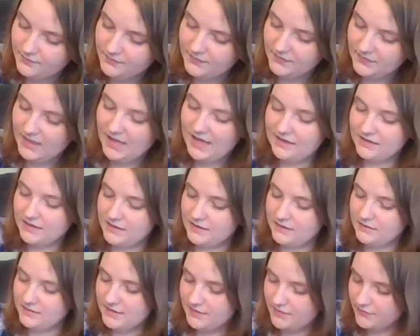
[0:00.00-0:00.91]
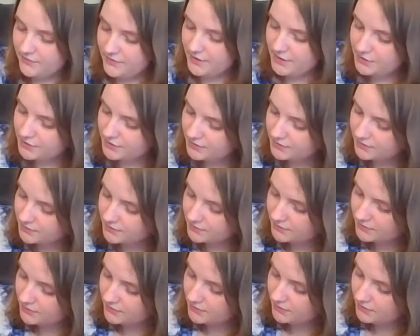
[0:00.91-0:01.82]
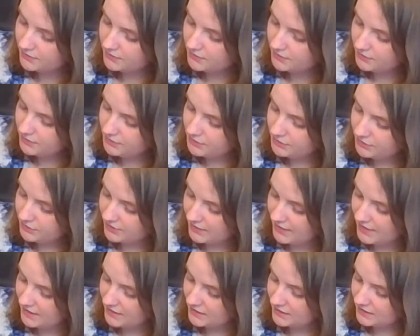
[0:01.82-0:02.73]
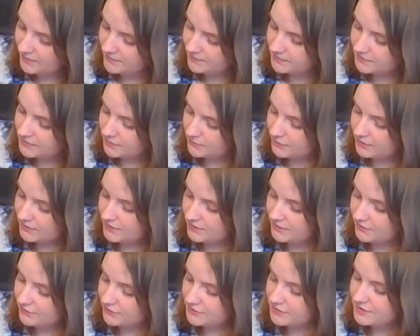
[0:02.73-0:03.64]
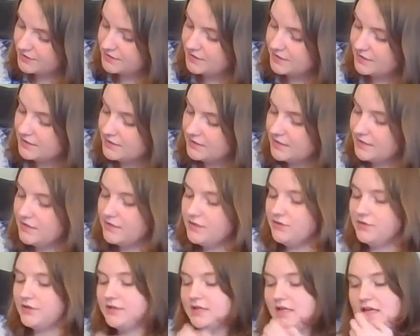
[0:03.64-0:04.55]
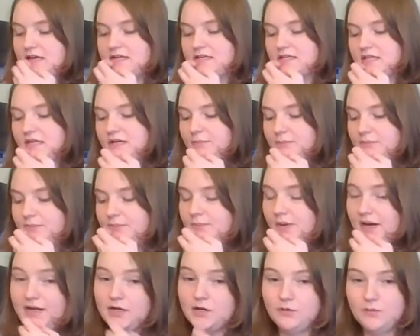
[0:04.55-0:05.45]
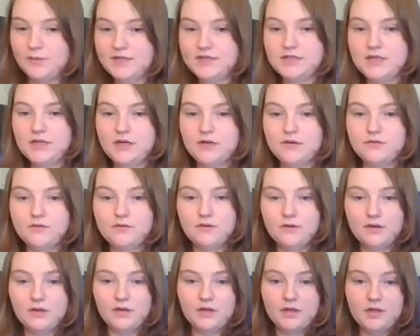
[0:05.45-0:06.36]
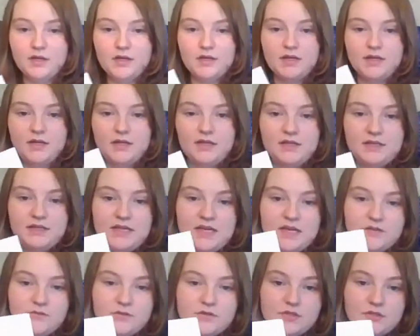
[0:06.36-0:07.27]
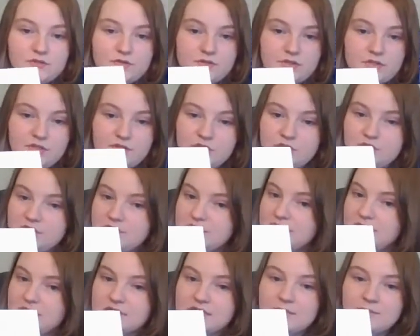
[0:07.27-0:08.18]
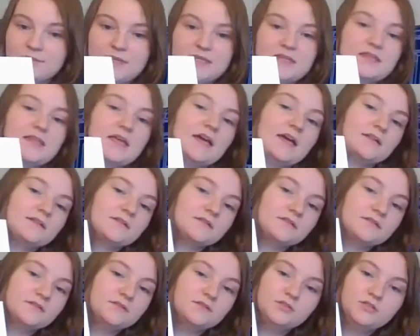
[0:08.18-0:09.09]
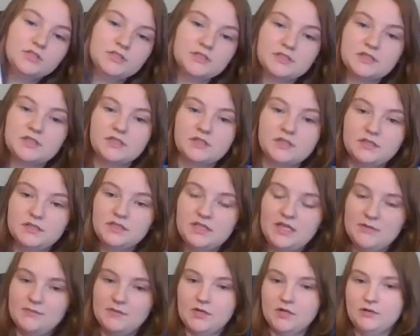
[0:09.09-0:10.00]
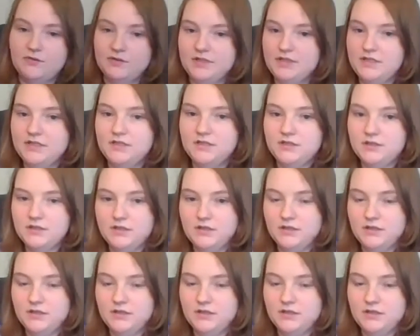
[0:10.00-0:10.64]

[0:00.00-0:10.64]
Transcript: hanging decoration. So you can hang it up somewhere in your ceiling, you can hang it up by your window. The end result, you should just get something like that. Just keep going in.